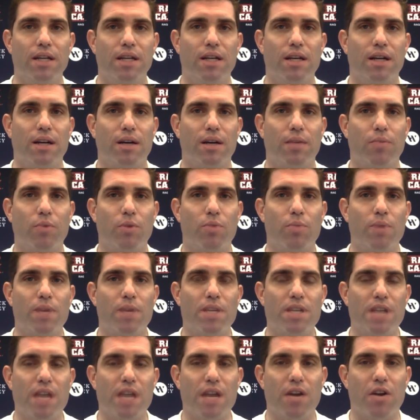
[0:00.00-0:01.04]
with
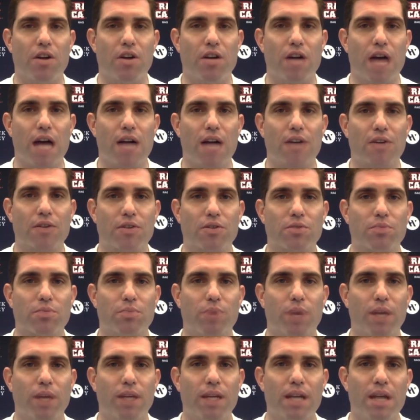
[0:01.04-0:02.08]
BJ and our doctors,
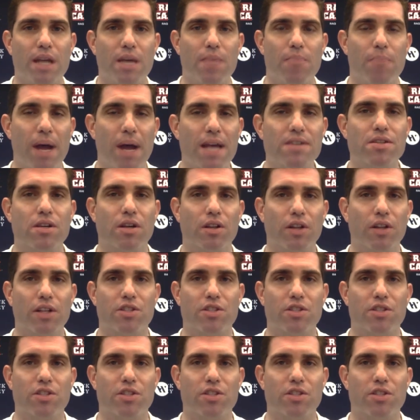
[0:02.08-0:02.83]
but basically